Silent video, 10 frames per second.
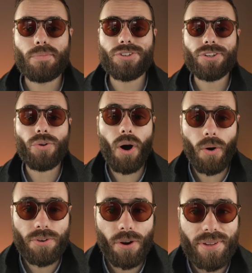I'm sure you all
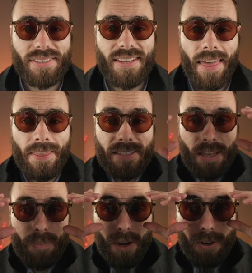noticed this is a
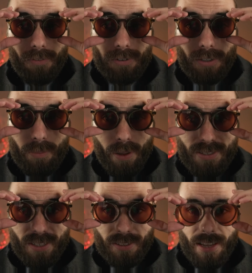pair of clip-on
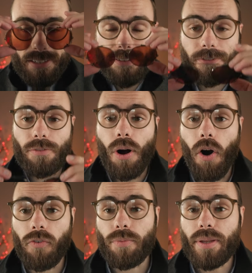sunglasses from
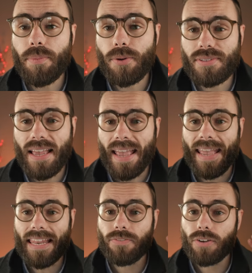Oliver Peoples
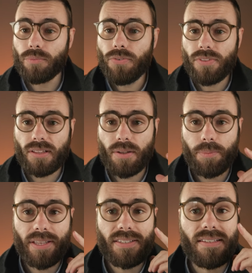and if we remove the clip
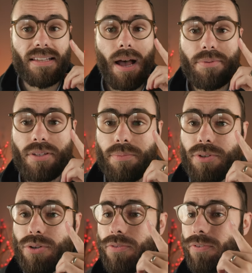we can see these absolutely
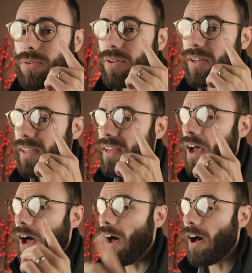beautiful looking
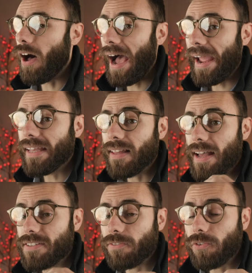uh,
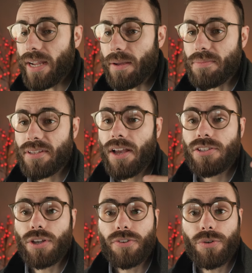eyeglass frames.
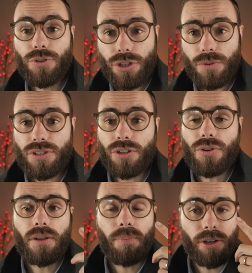So if you choose to you
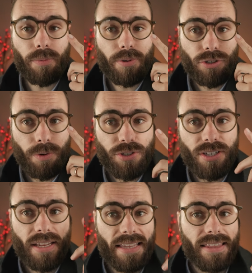can put your
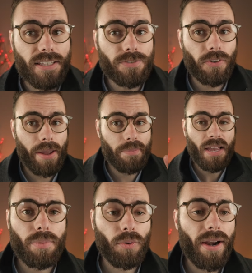prescription in these frames
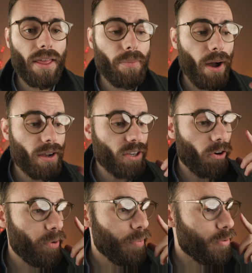but right out of the box
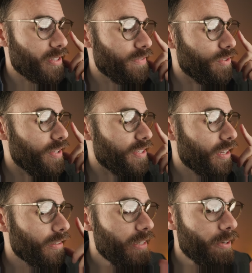Oliver Peoples gives you these
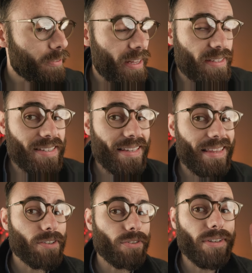clear lenses and
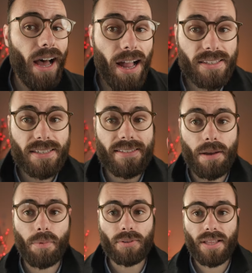these are not
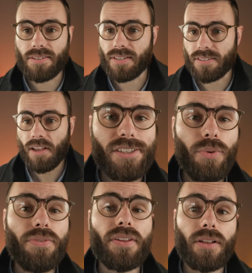demo lenses. So
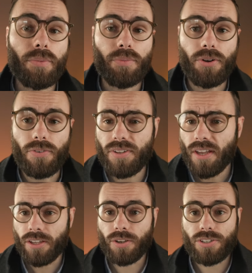with the clip removed
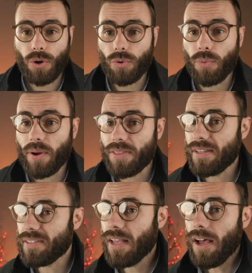you could totally wear
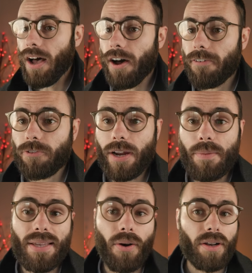these uh,
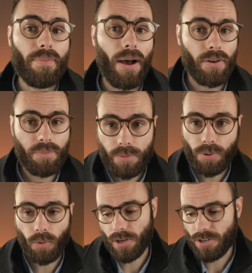frames out and about and
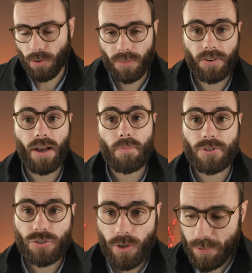people wouldn't know they're not
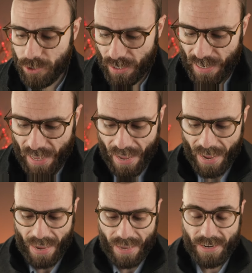prescription
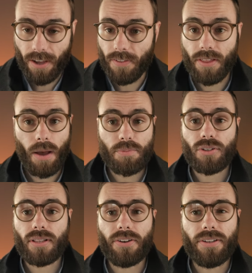and uh, the
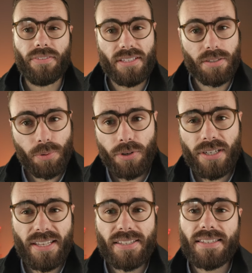optical clarity of these is pretty
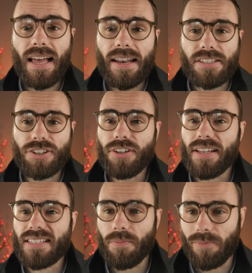decent, not as good
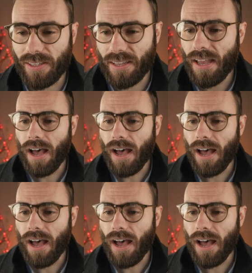as something